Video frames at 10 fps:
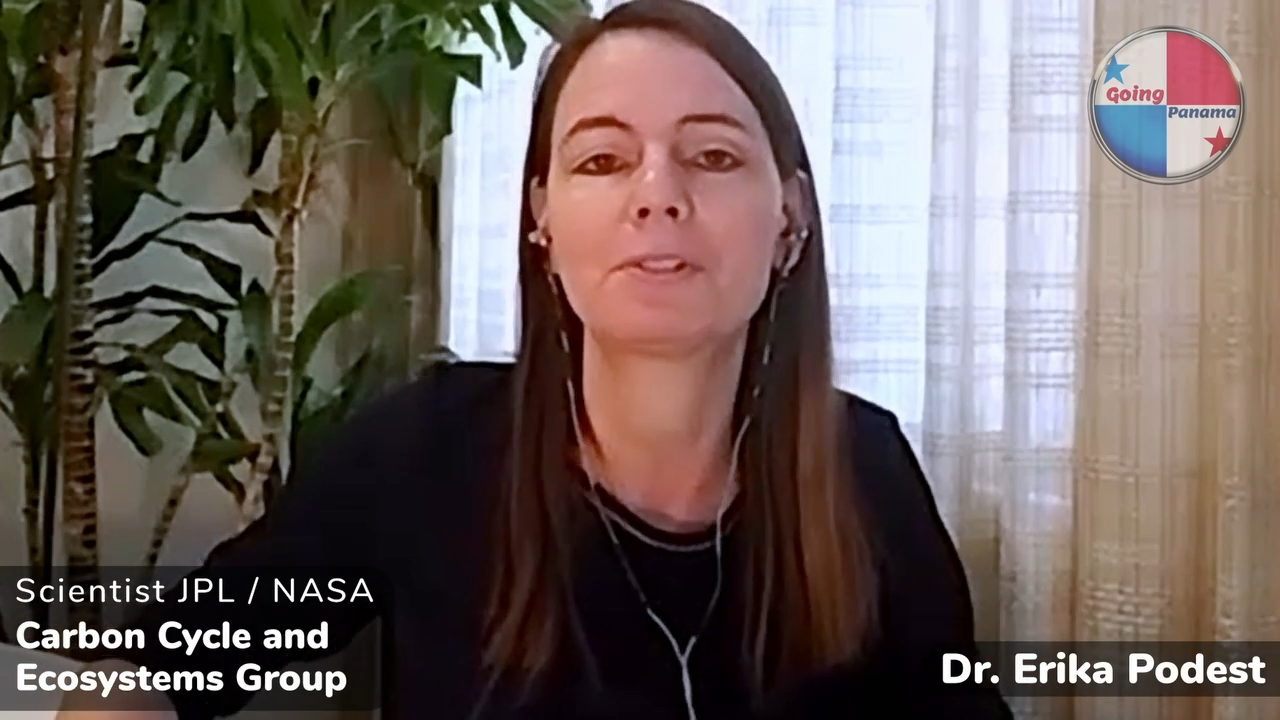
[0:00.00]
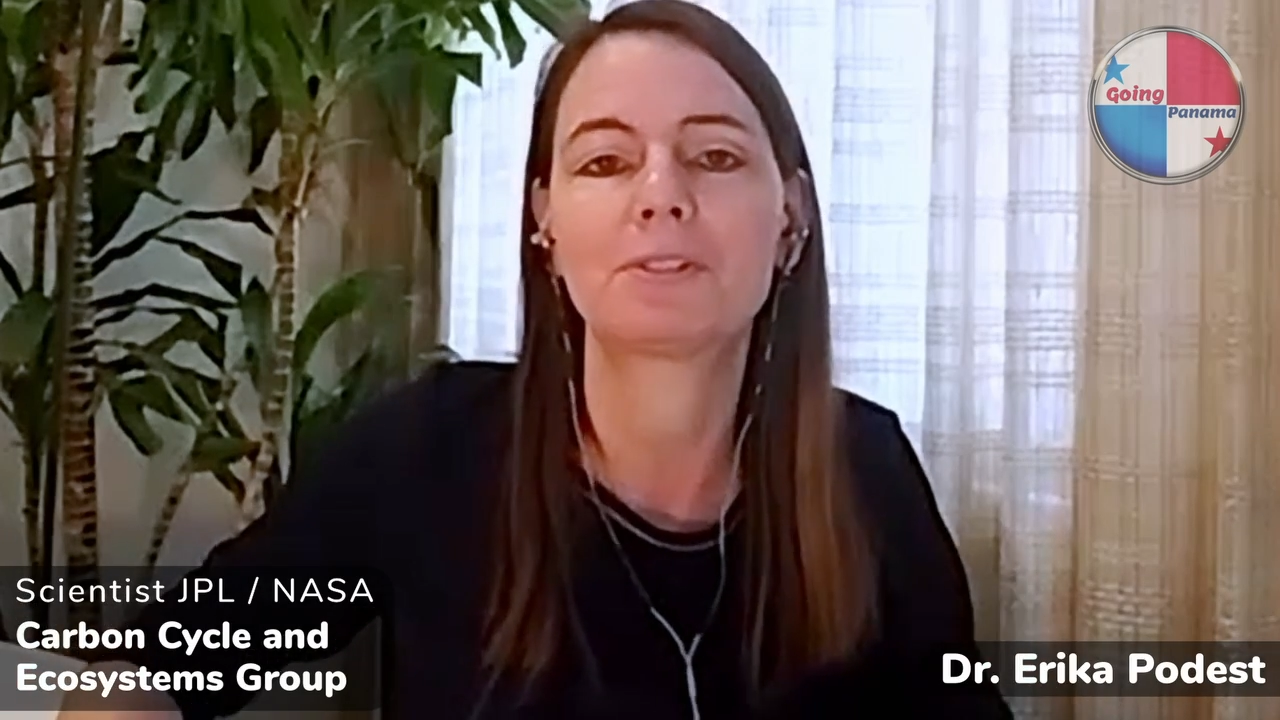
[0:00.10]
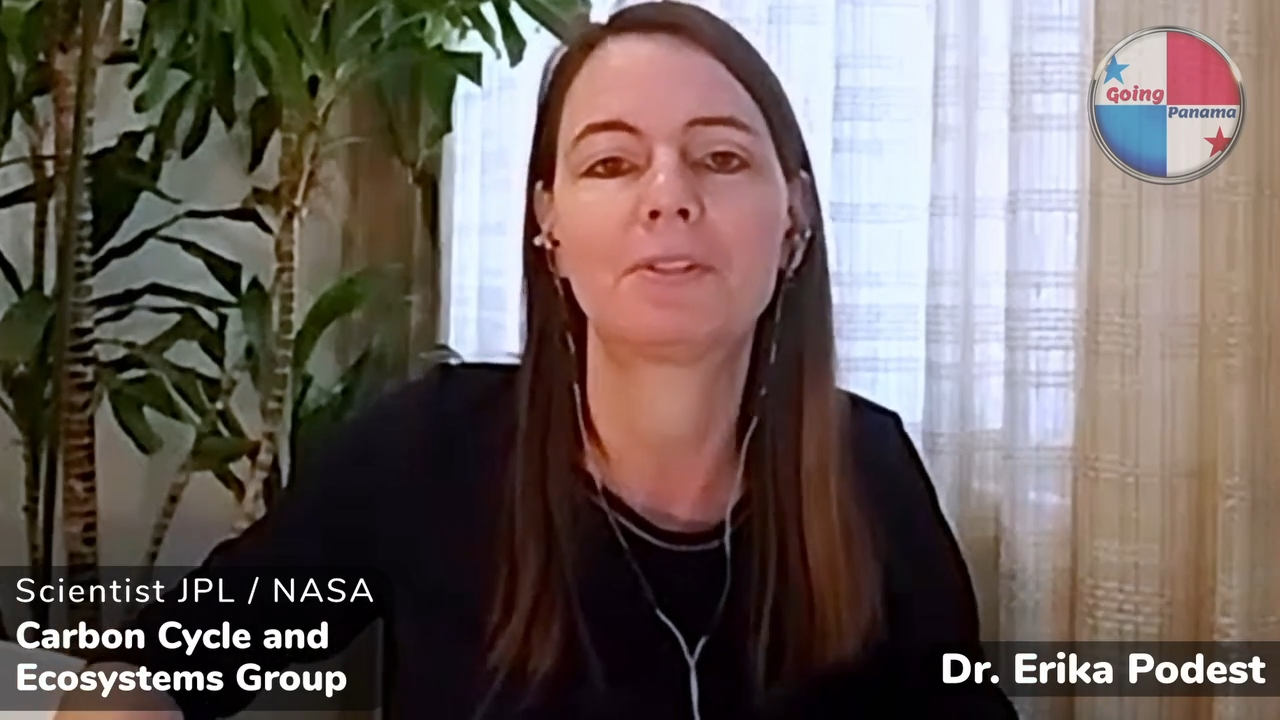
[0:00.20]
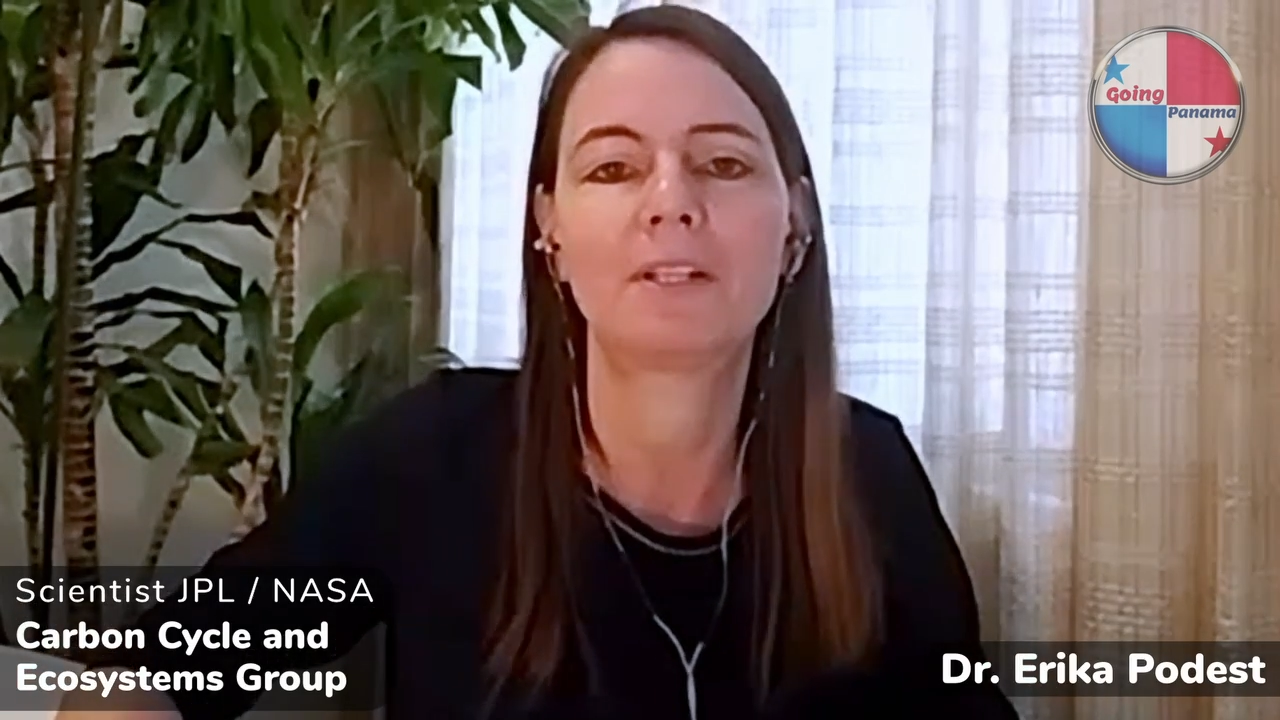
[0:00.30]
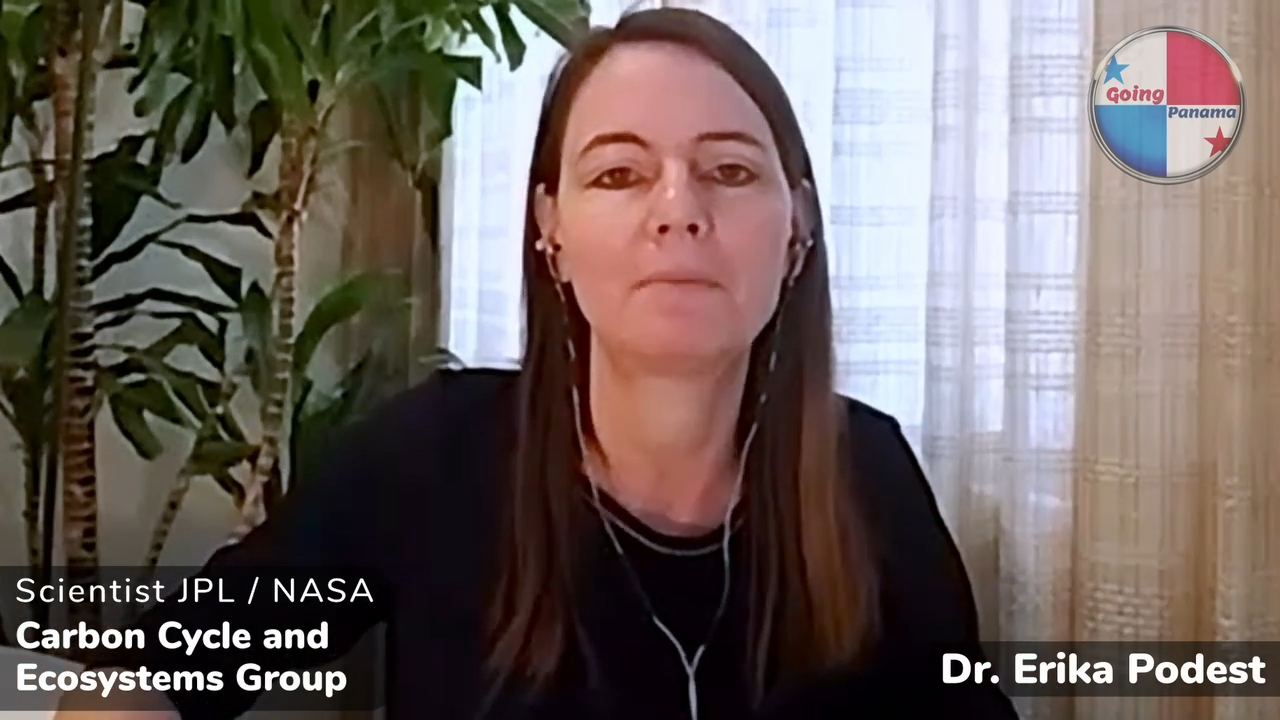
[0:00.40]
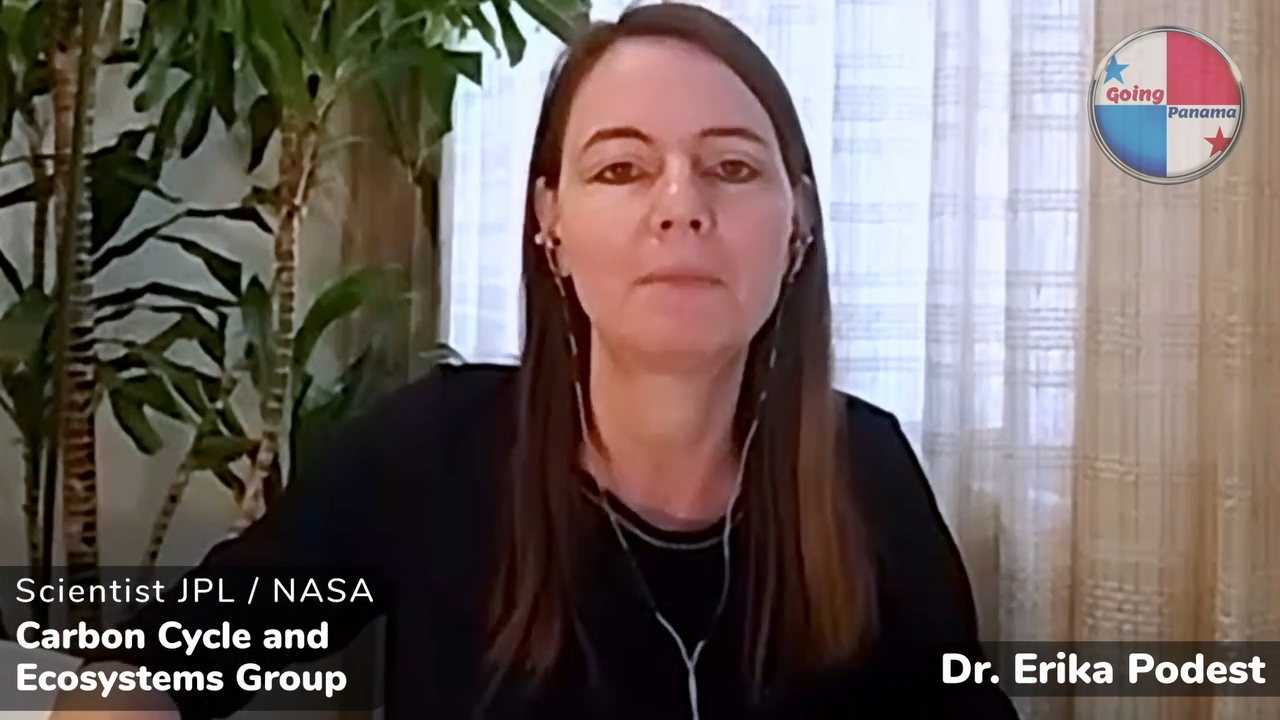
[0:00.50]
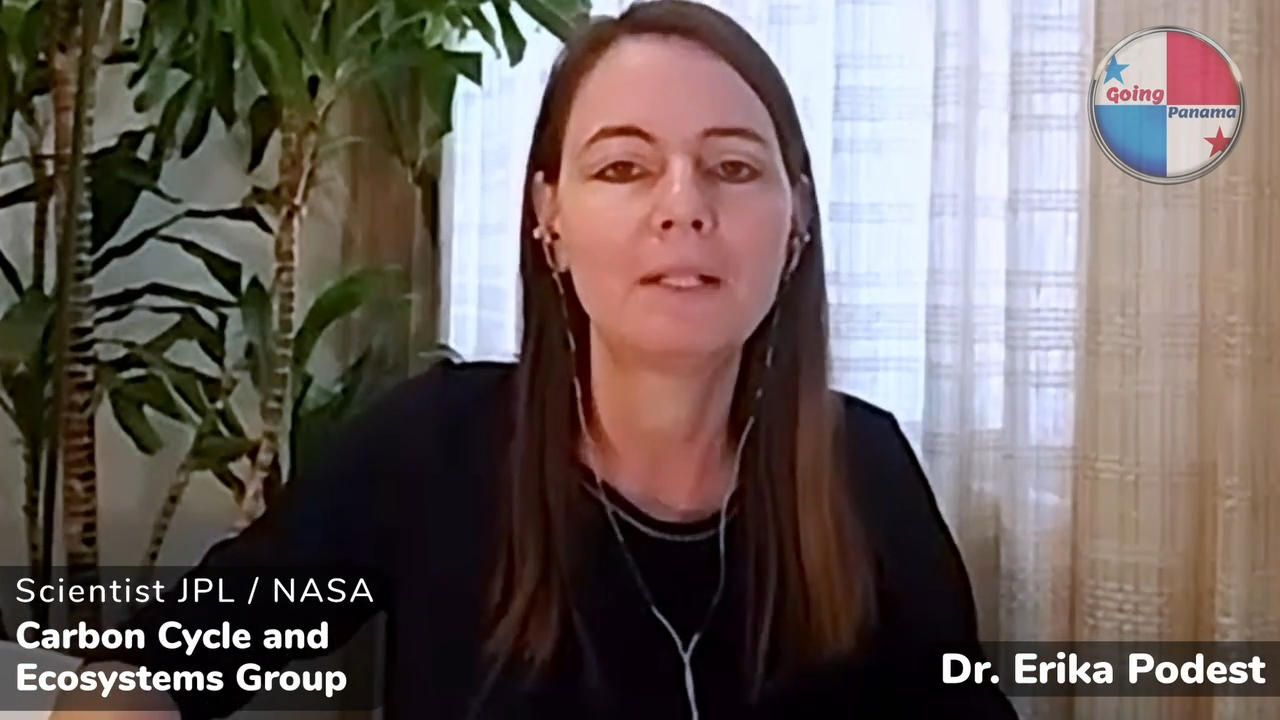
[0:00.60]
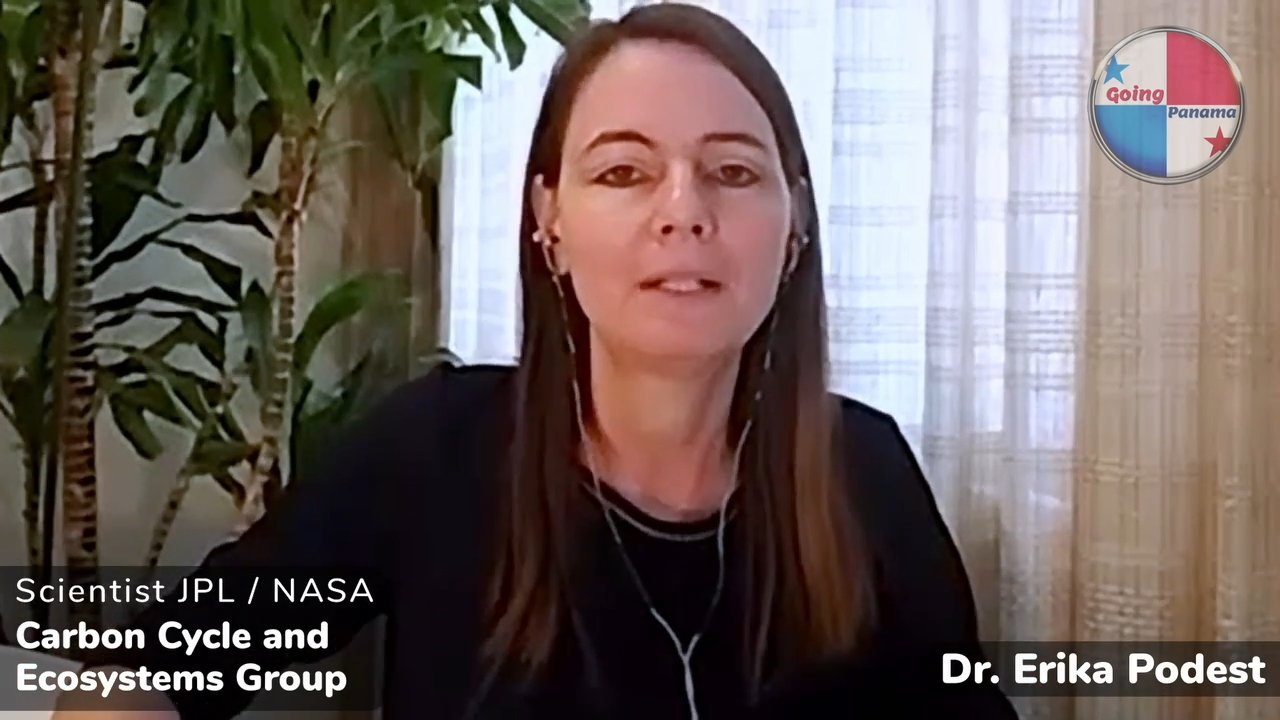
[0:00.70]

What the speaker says: to them